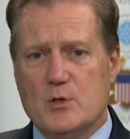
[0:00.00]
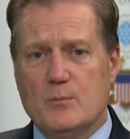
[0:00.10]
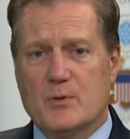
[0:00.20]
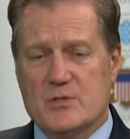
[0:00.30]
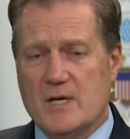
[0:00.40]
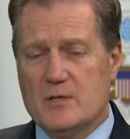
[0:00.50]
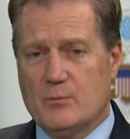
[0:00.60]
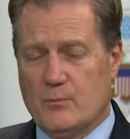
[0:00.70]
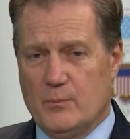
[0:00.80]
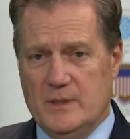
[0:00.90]
the
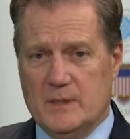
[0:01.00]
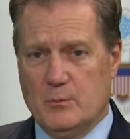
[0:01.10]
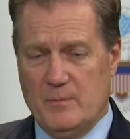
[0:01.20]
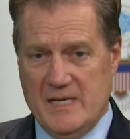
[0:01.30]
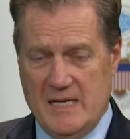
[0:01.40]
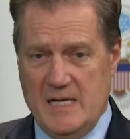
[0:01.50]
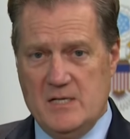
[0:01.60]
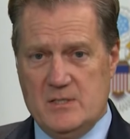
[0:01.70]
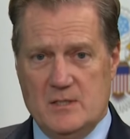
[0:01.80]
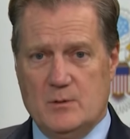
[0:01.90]
2% really will be
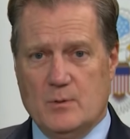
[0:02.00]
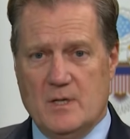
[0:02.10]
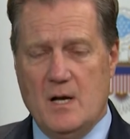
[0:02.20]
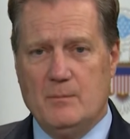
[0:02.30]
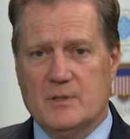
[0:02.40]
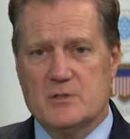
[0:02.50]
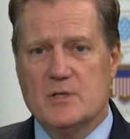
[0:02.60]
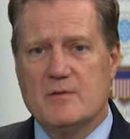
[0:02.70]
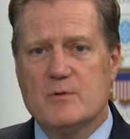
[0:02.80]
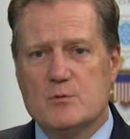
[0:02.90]
easy to
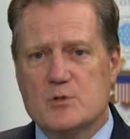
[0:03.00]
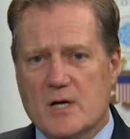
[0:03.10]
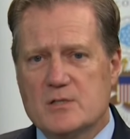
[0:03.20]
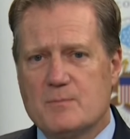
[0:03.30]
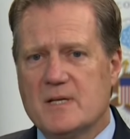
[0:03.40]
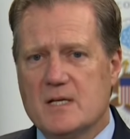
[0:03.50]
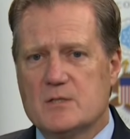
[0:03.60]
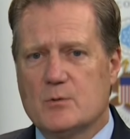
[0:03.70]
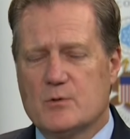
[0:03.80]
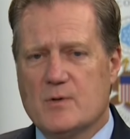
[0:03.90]
accomplish if you just
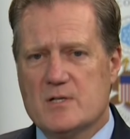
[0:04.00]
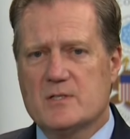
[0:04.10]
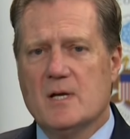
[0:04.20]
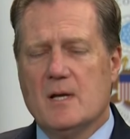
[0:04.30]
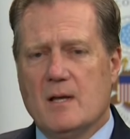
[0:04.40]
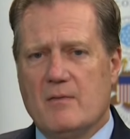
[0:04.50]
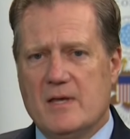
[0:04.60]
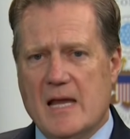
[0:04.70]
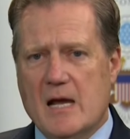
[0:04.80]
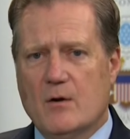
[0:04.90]
begin to address
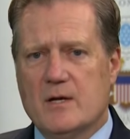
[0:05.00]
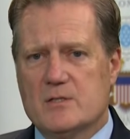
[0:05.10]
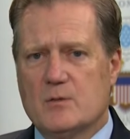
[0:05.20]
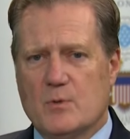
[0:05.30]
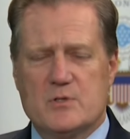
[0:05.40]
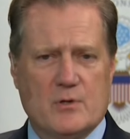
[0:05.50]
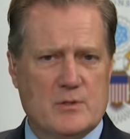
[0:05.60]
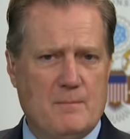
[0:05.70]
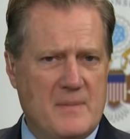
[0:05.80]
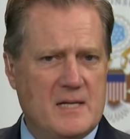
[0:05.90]
the areas in which
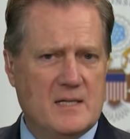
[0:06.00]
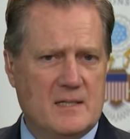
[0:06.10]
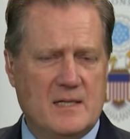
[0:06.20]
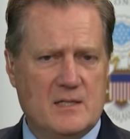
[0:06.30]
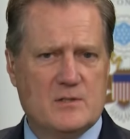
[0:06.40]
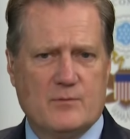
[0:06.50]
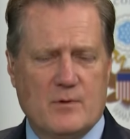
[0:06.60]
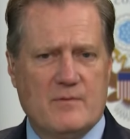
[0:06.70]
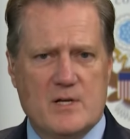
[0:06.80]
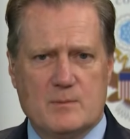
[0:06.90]
there's immediate needs
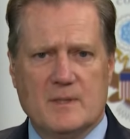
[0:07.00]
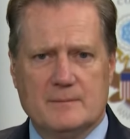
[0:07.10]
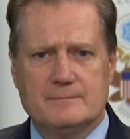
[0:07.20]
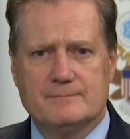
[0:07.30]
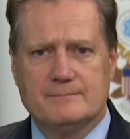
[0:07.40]
for investment.